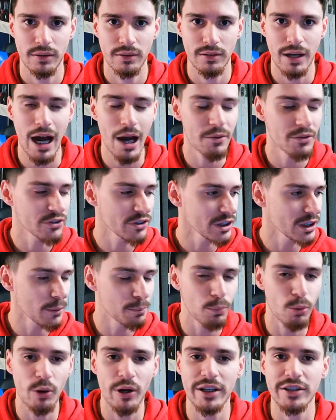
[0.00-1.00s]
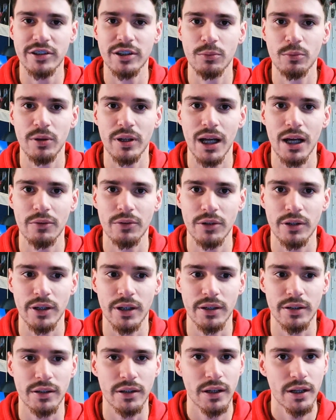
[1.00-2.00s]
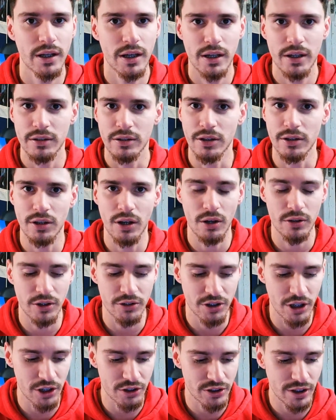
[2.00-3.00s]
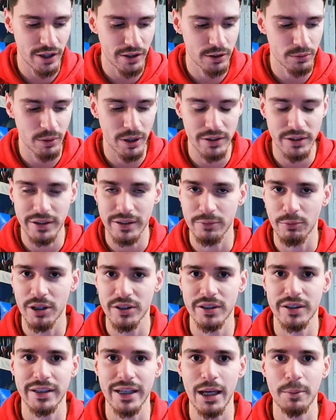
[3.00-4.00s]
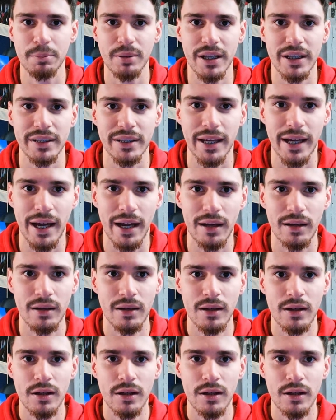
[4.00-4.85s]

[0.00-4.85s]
Obviously, the points and whatever, and the touchdown, the rest of the game plan, yeah.